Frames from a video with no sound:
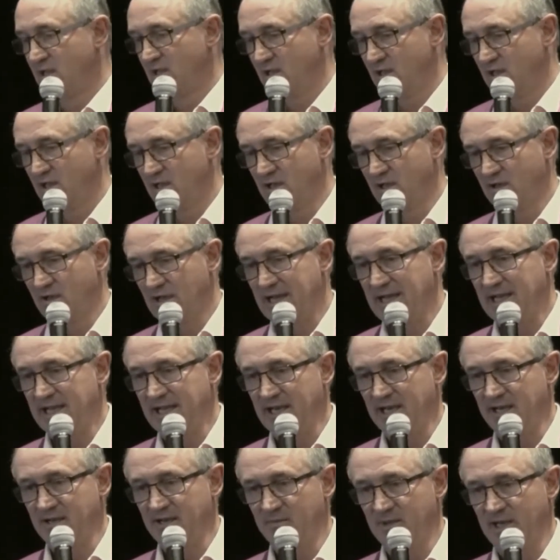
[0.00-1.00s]
I had
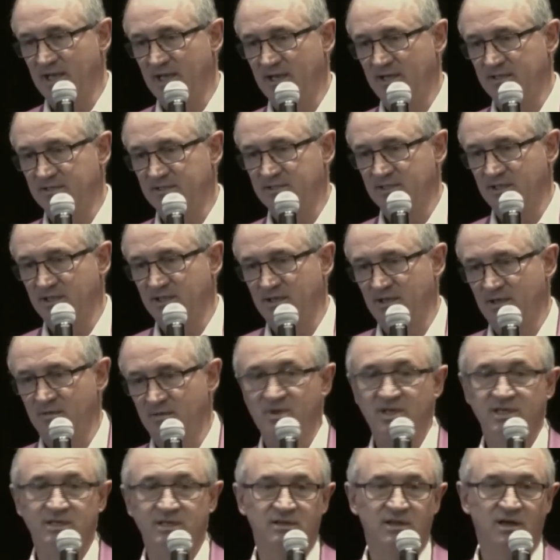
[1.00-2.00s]
about $1
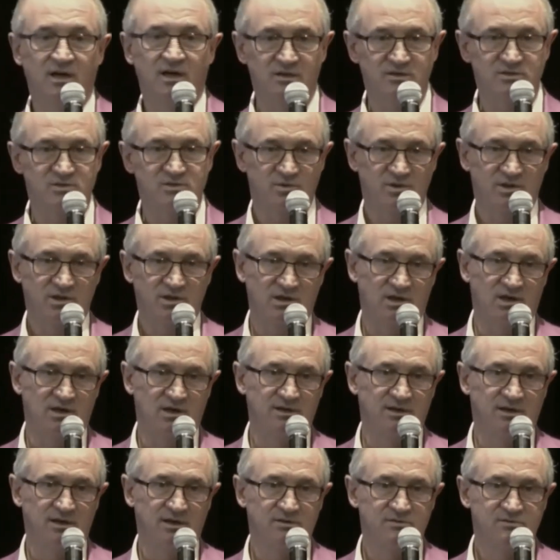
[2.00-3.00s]
million worth of
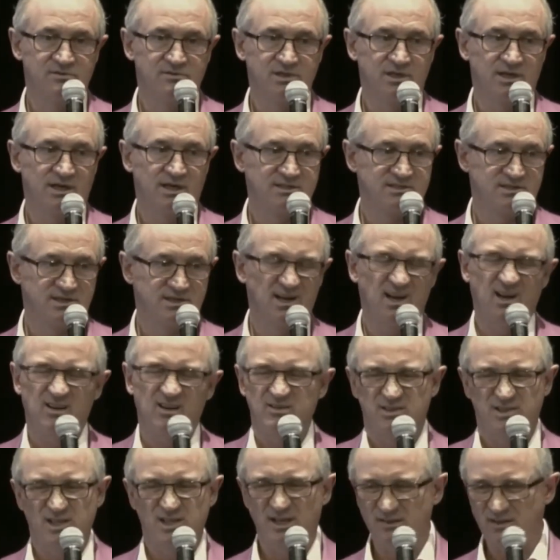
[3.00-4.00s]
condos, and I said, I'll
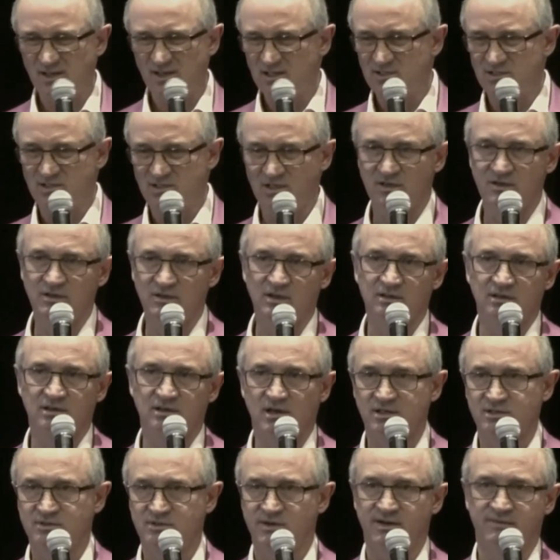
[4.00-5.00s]
sell these to you,
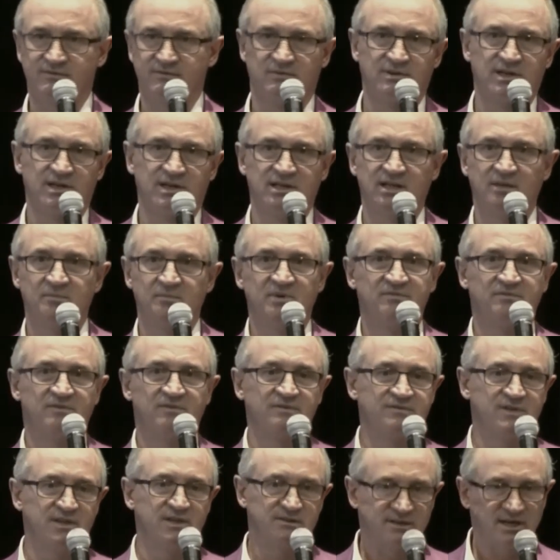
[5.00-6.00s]
contract for deed, give me
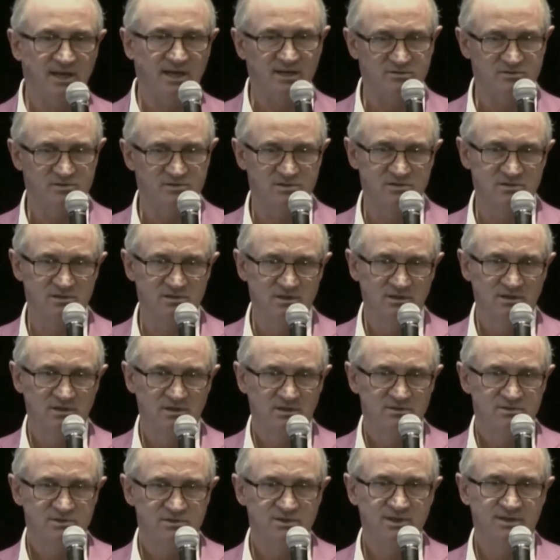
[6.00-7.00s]
$50,000
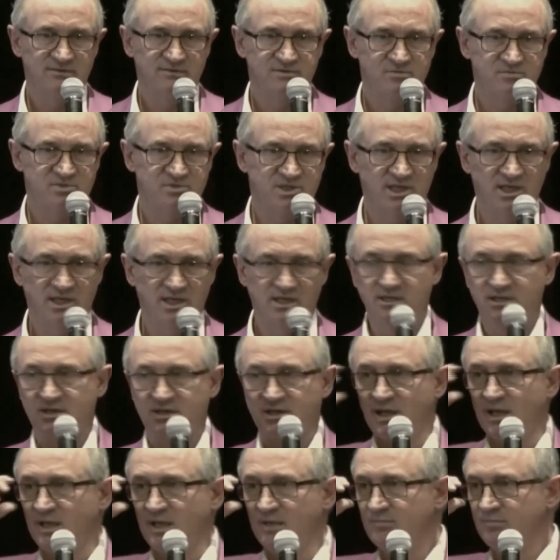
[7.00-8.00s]
so you have some skin in the
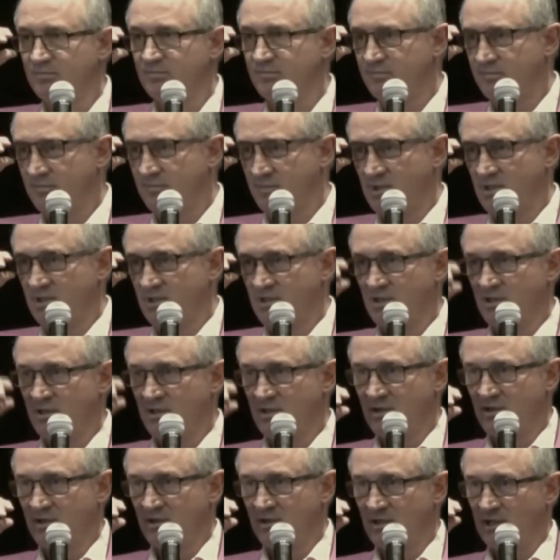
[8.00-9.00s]
game,
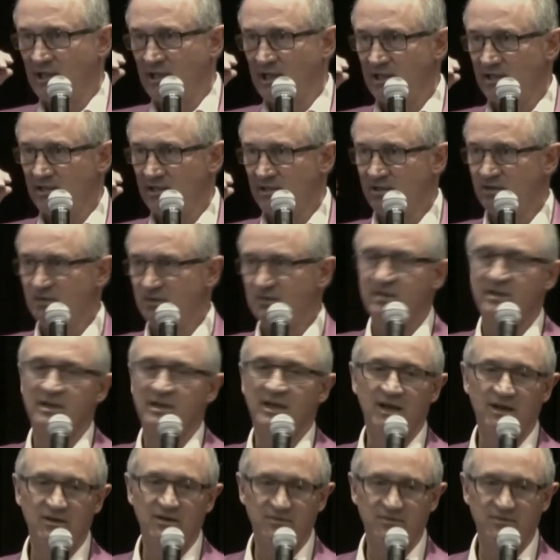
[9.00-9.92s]
and you can have them.